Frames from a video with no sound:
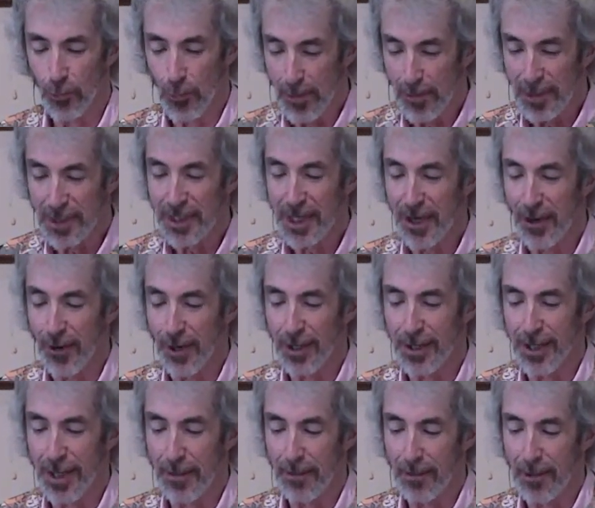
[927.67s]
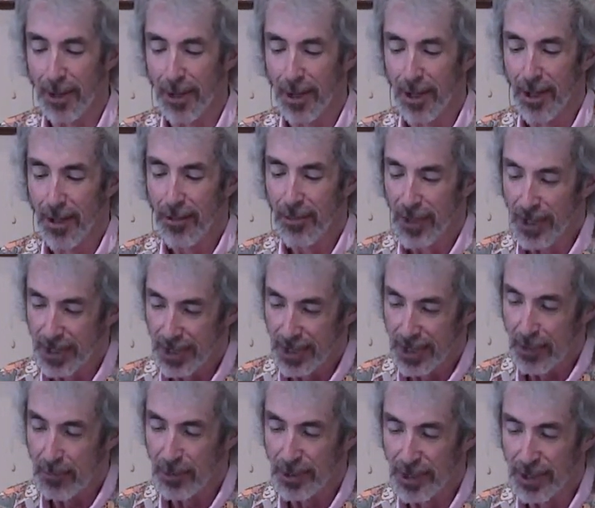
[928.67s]
Women carried them, thinking
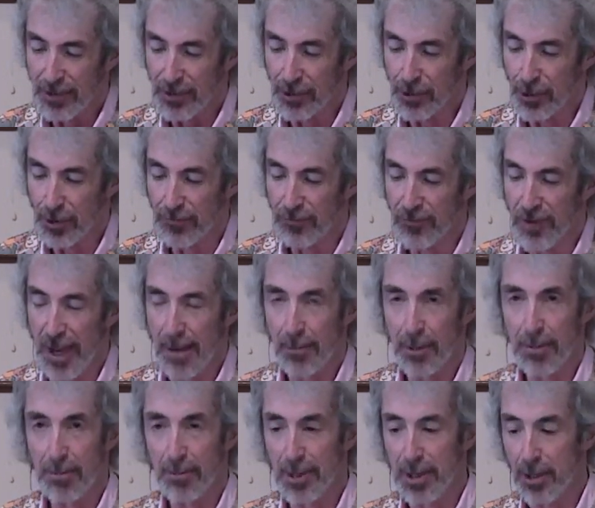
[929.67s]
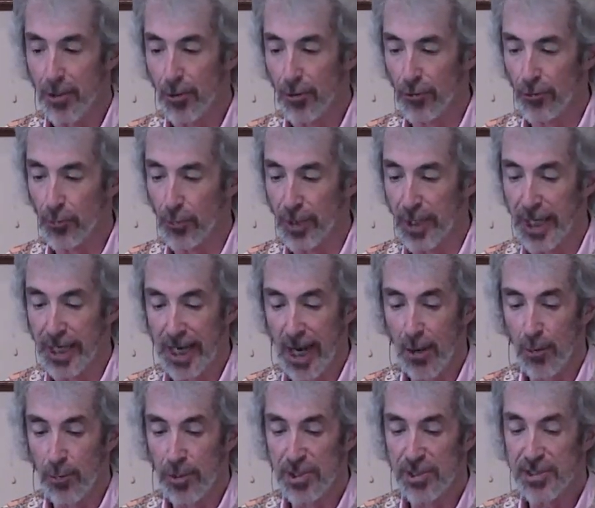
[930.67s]
they would get to cook family meals when they
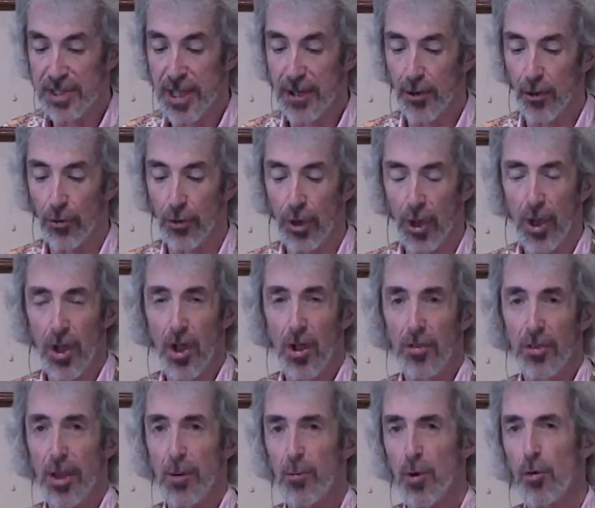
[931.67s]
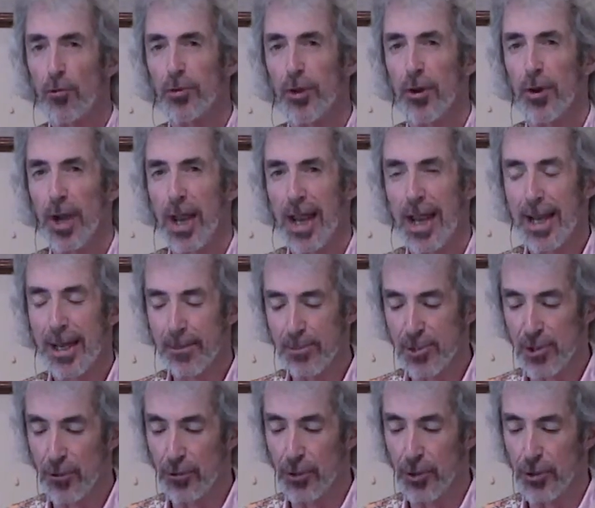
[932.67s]
got resettled. They wrote their
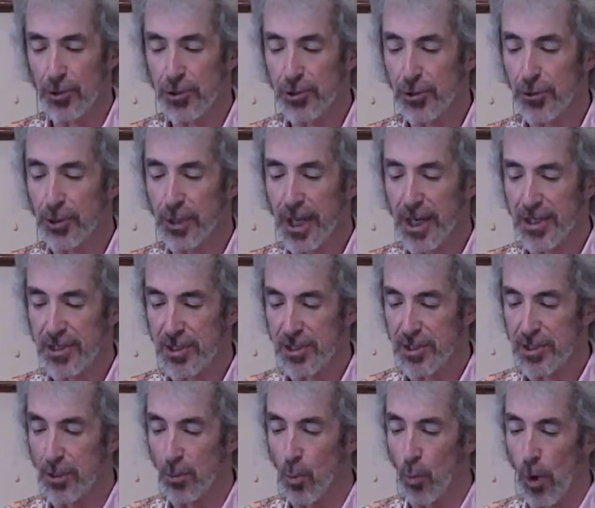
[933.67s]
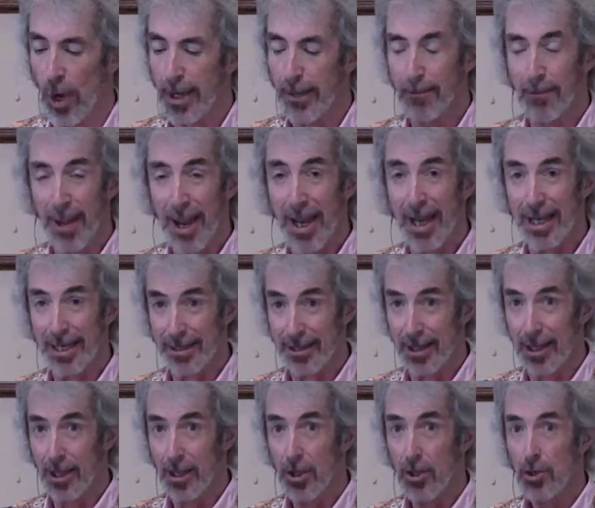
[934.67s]
names on their suitcases in white paint
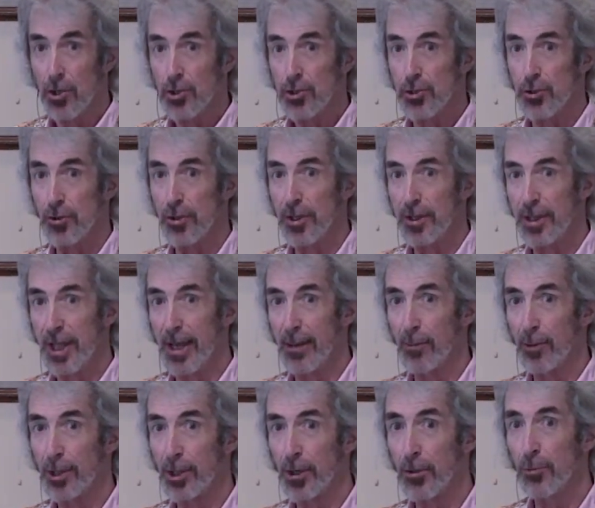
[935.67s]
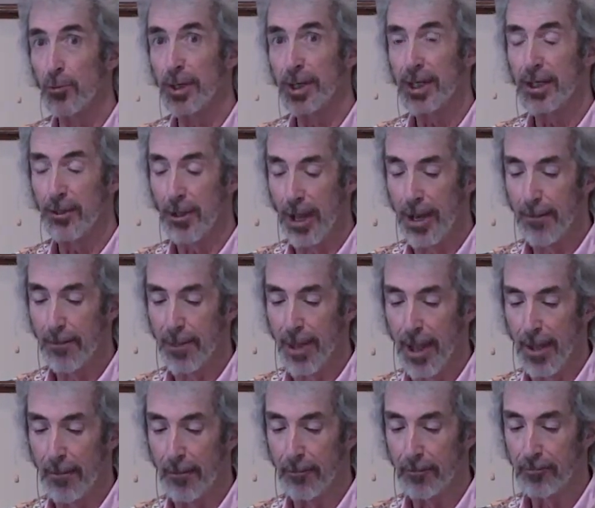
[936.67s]
so that they could reclaim
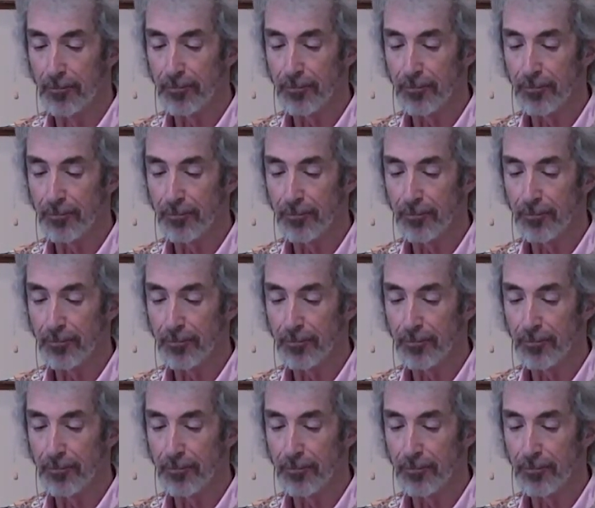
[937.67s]
them.